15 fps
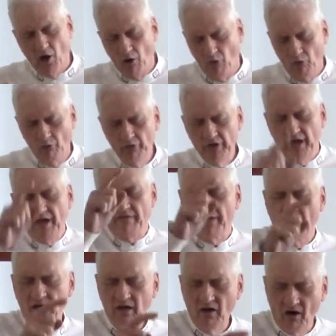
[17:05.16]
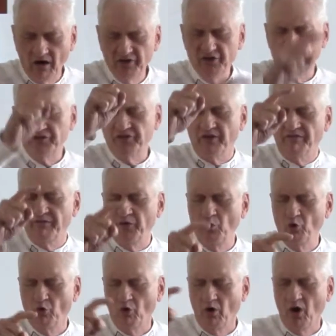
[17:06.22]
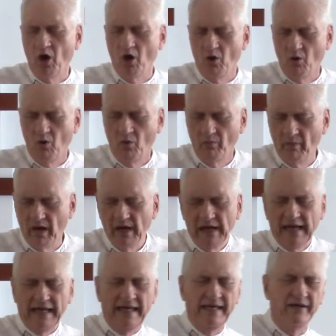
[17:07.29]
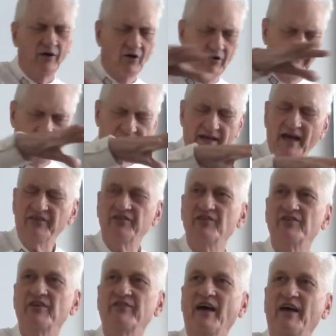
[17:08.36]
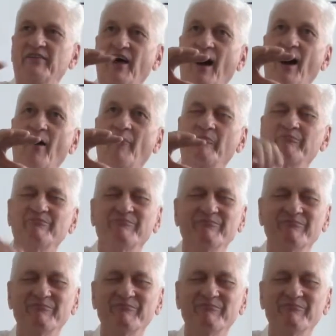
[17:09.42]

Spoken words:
owned the largest funeral home in Irving, Texas at that time.